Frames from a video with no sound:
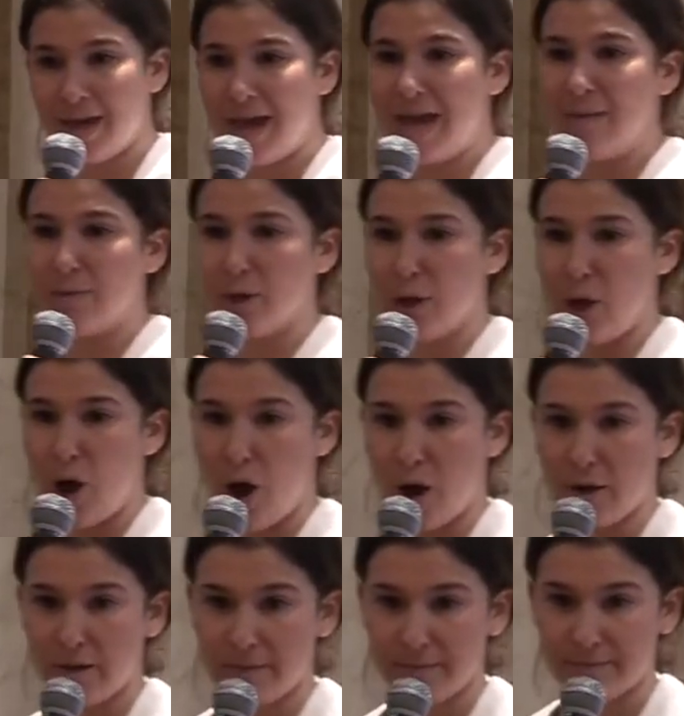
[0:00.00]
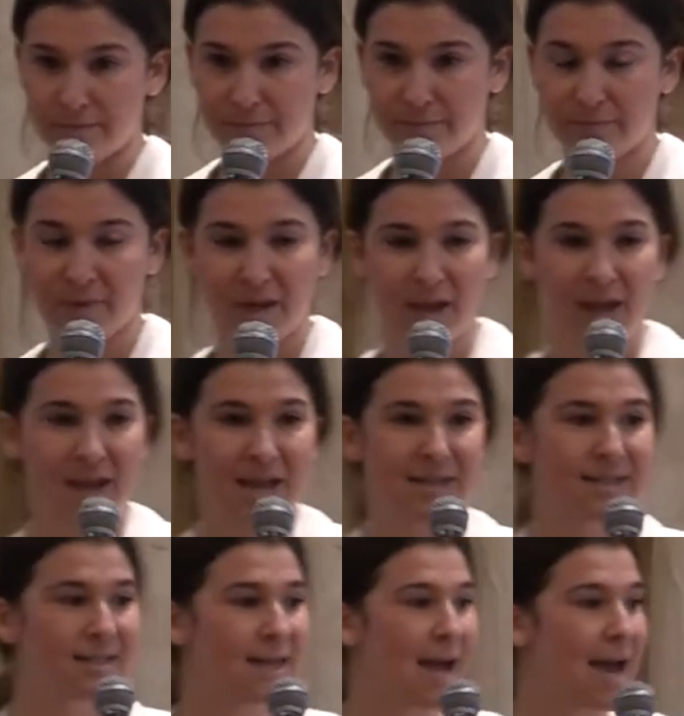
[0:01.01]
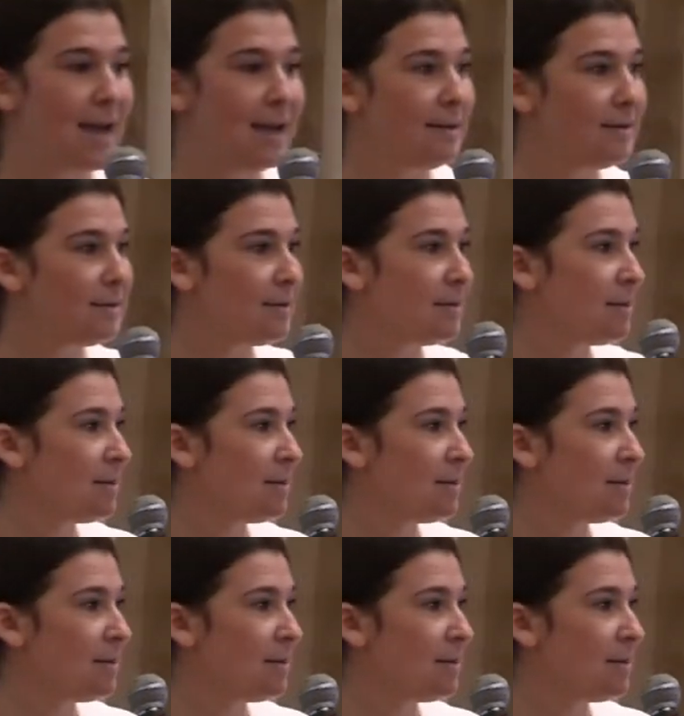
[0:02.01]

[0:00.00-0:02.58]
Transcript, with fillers: came along and said,